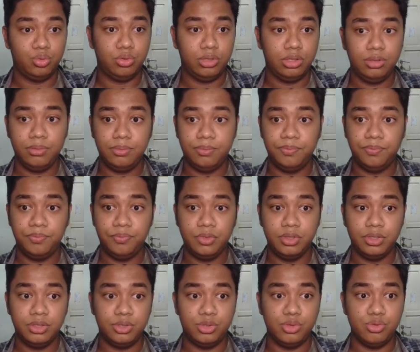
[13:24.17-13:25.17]
one,
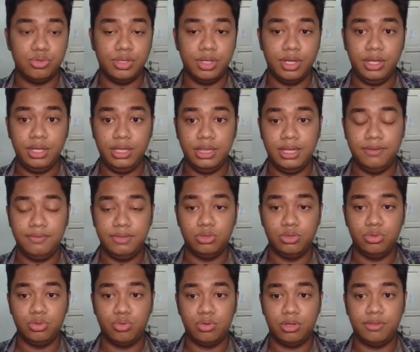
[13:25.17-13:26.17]
Tuesday 11
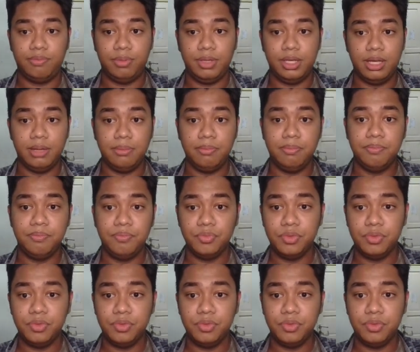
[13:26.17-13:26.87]
to 12 p.m.